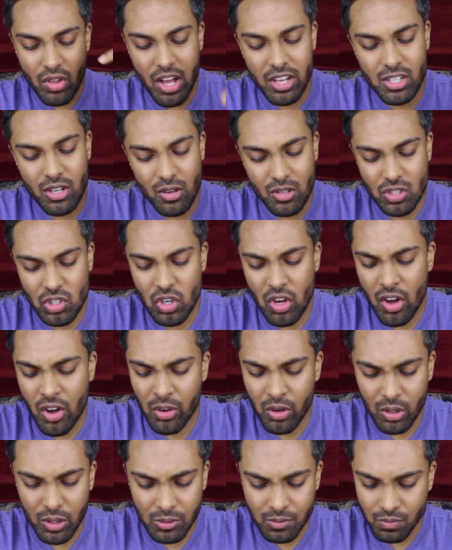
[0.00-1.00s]
as I was
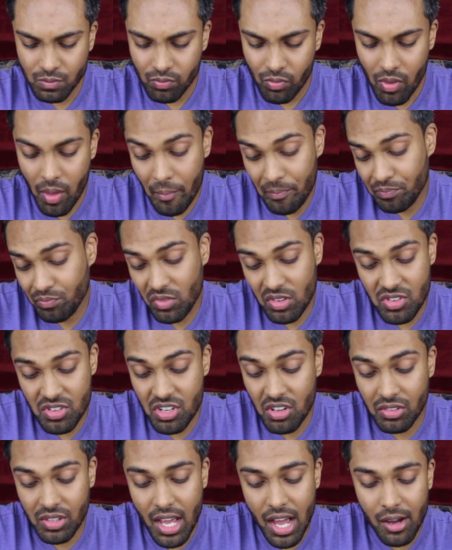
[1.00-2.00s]
young, or
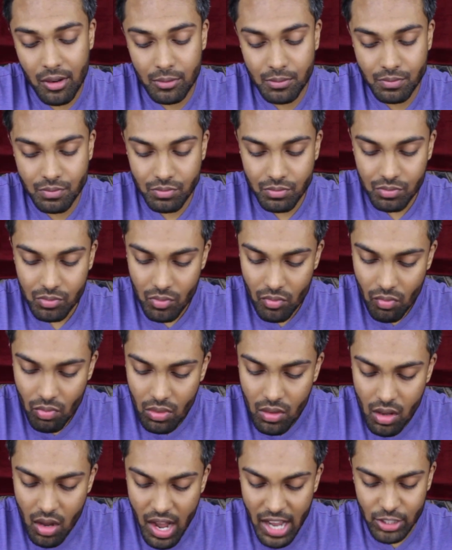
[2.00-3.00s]
still now,
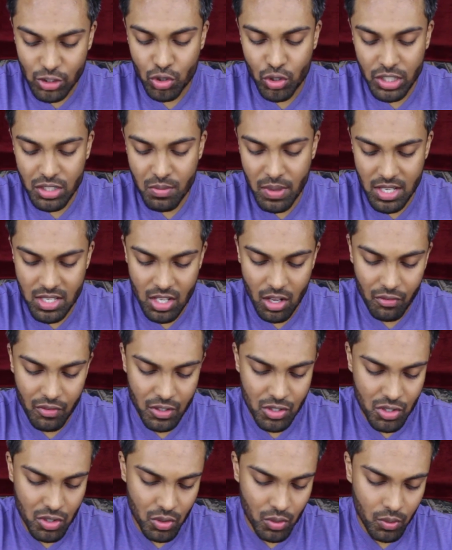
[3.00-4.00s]
I tricked myself
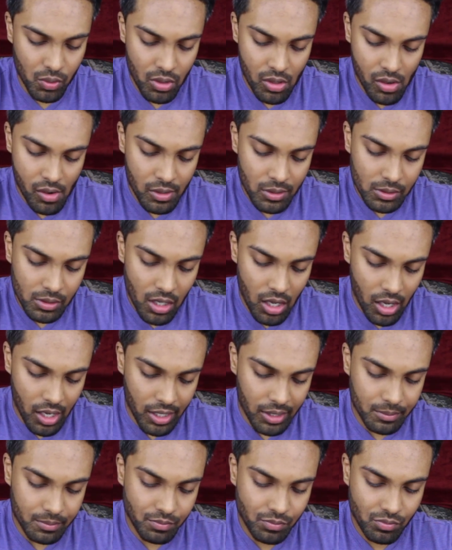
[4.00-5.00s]
into
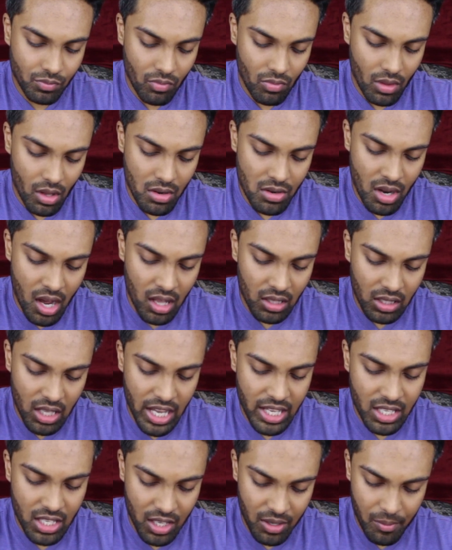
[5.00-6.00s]
not
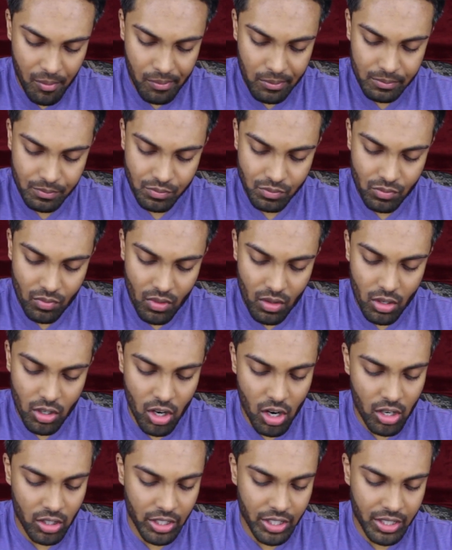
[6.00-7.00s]
liking
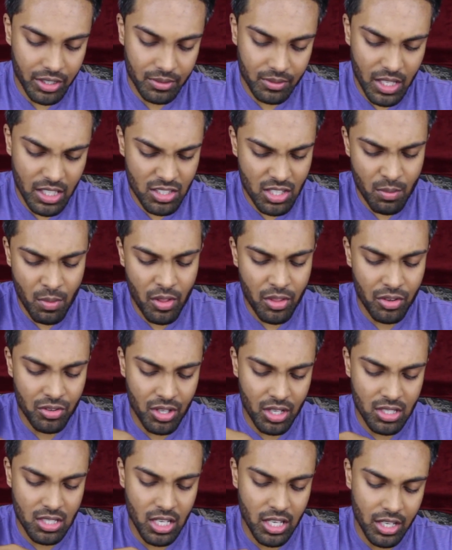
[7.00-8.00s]
garlic and some other
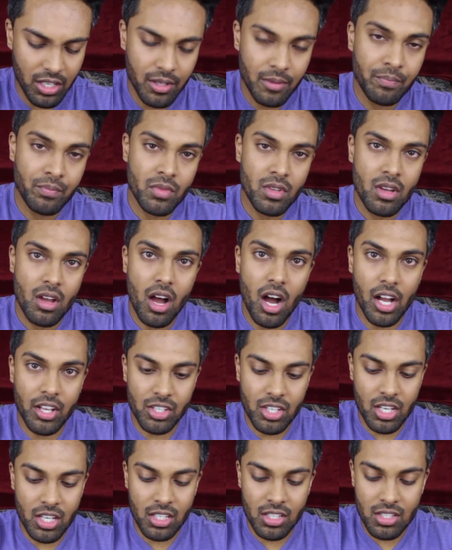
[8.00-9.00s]
things like
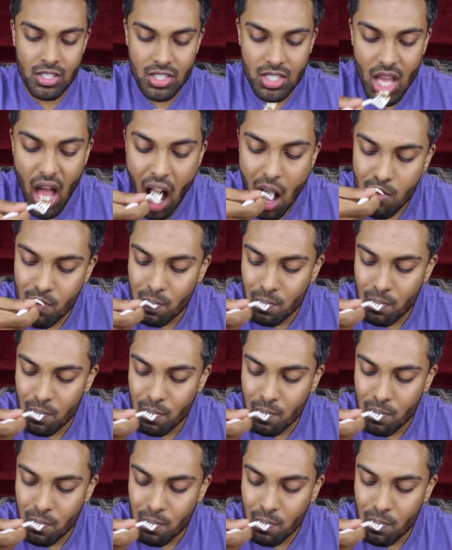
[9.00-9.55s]
onions.